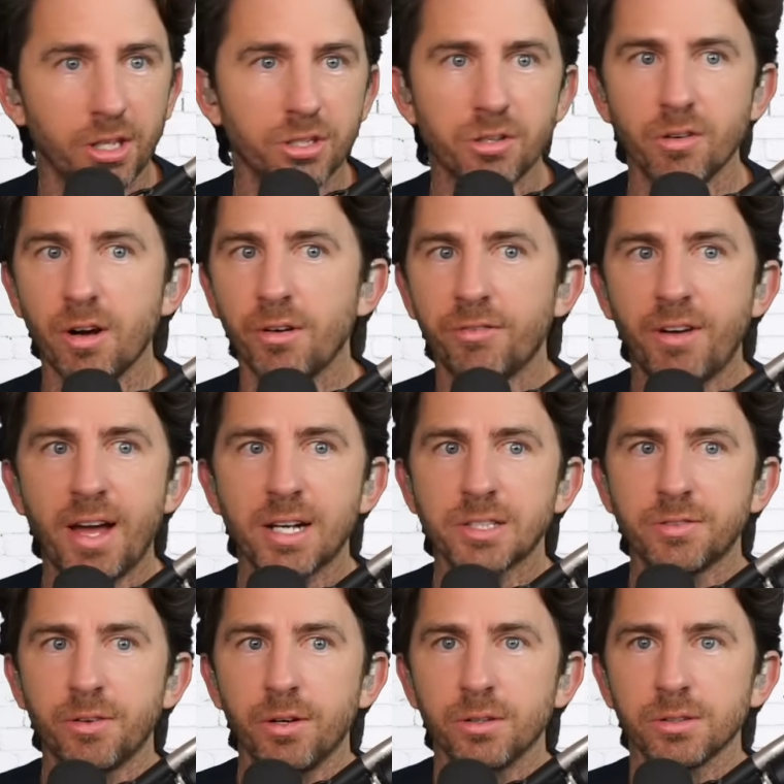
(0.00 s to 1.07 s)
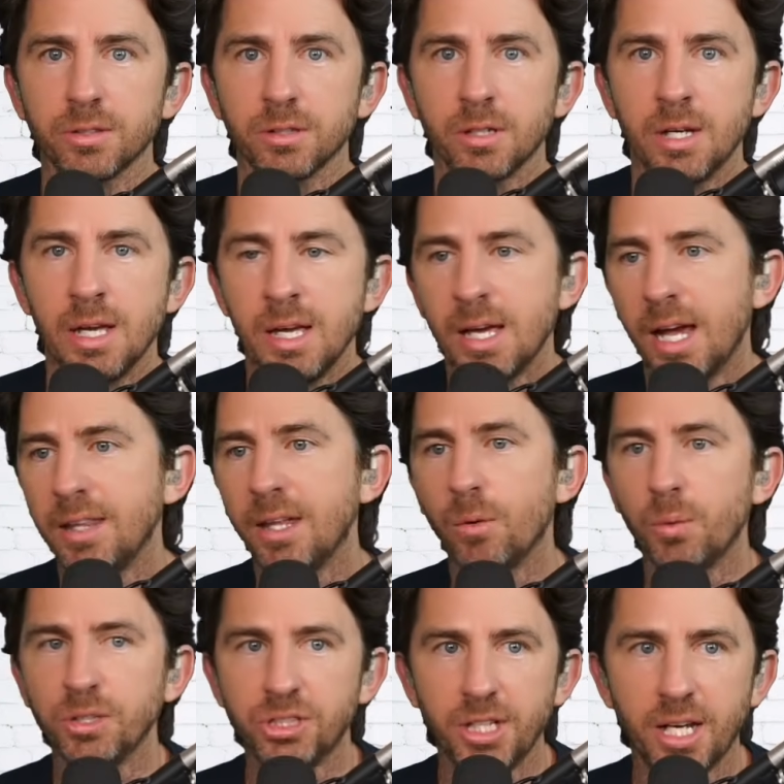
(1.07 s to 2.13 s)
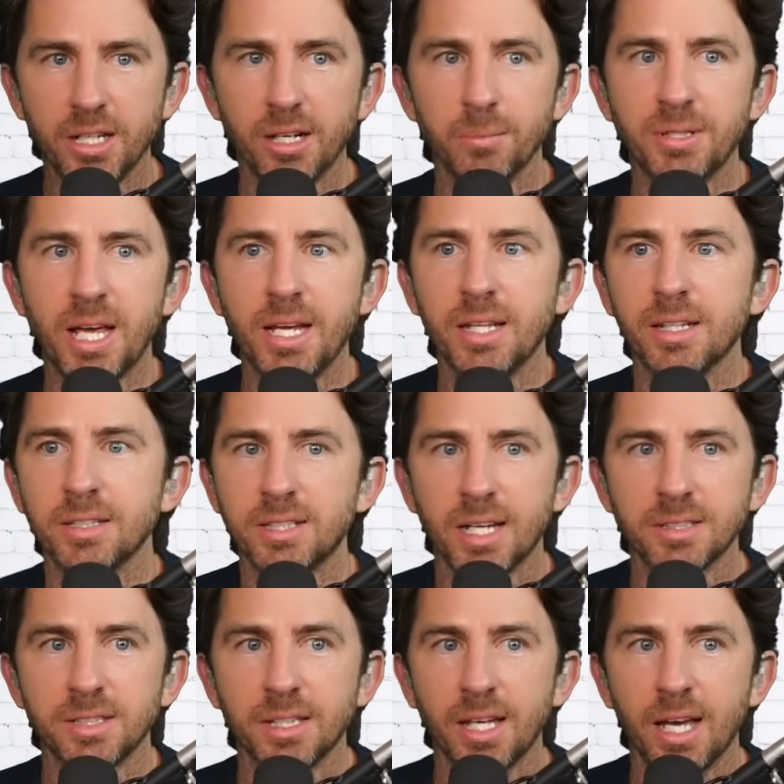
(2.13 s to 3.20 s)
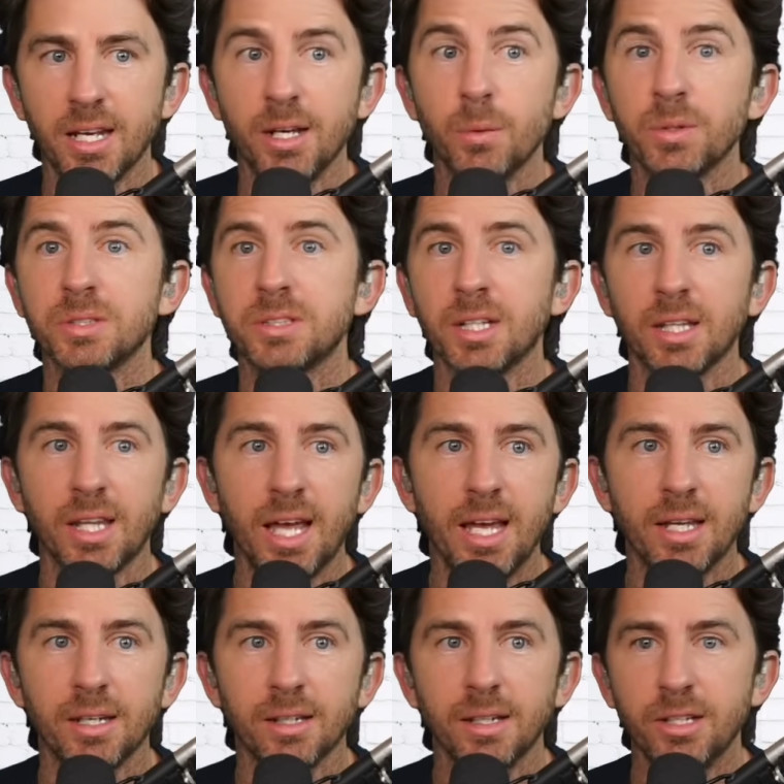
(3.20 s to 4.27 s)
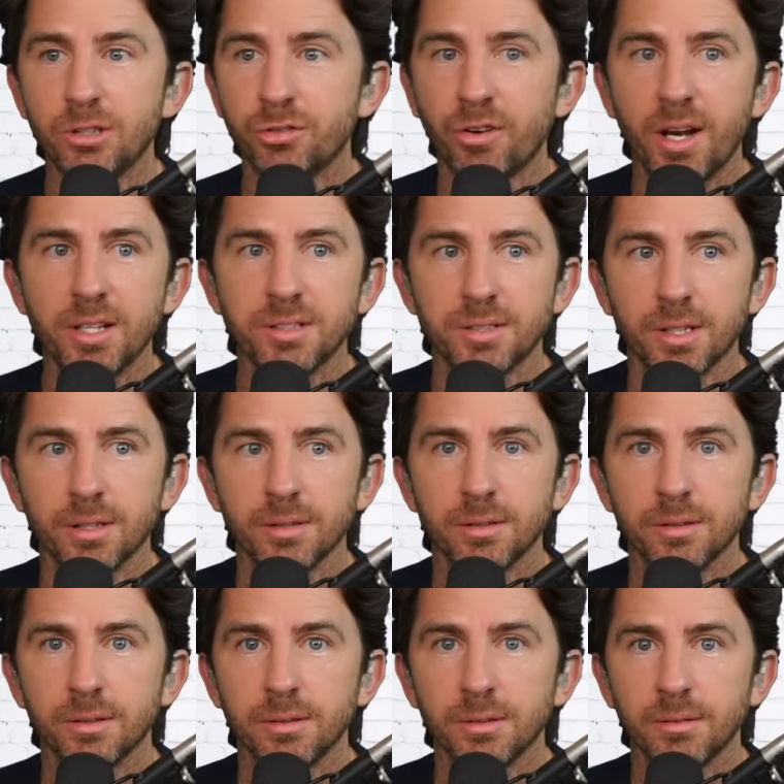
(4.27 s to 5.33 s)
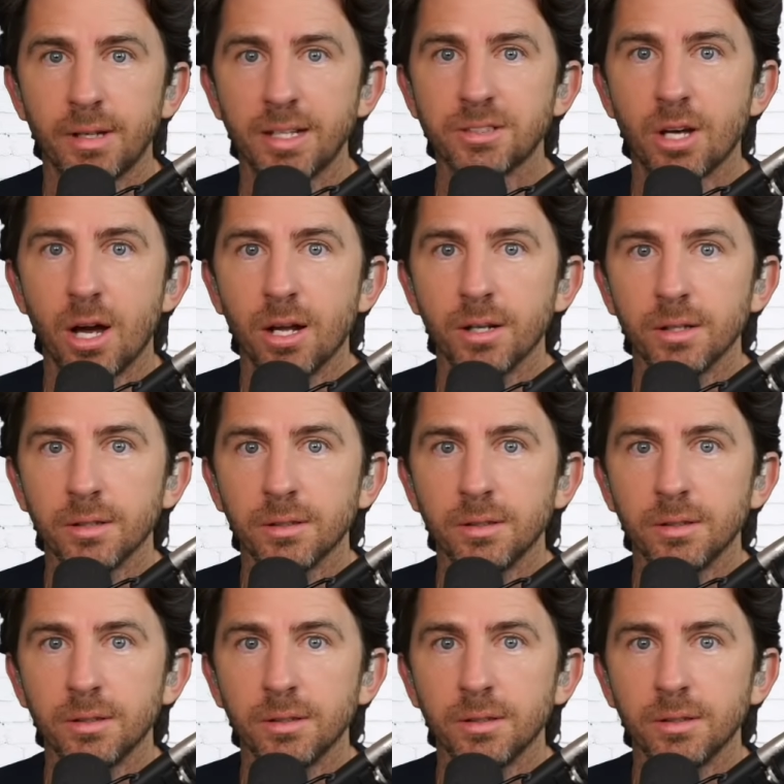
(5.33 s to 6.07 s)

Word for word: These are all facts, folks. And then when she ended up taking the test again, it was delayed in transit. That's odd.